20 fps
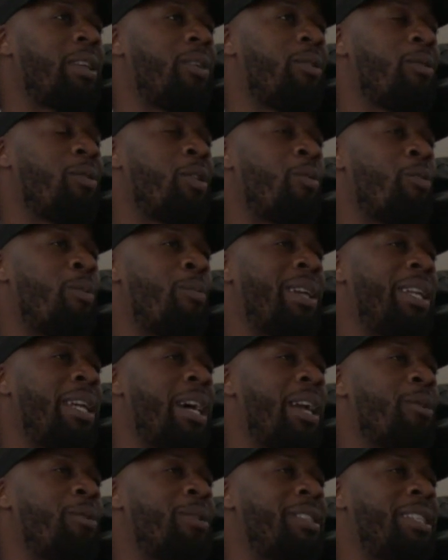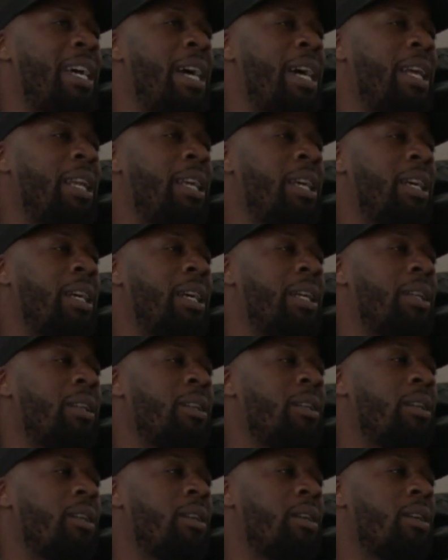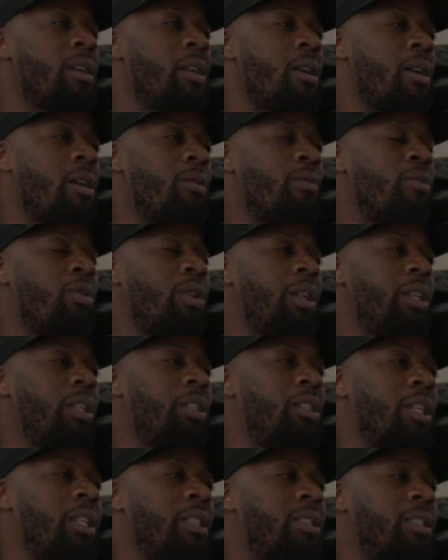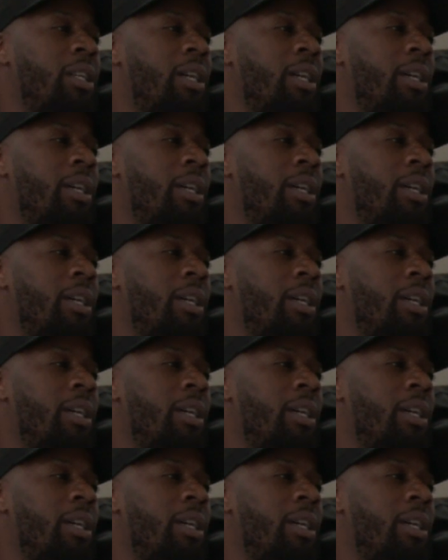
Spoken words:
you know, where my daddy was at, and really just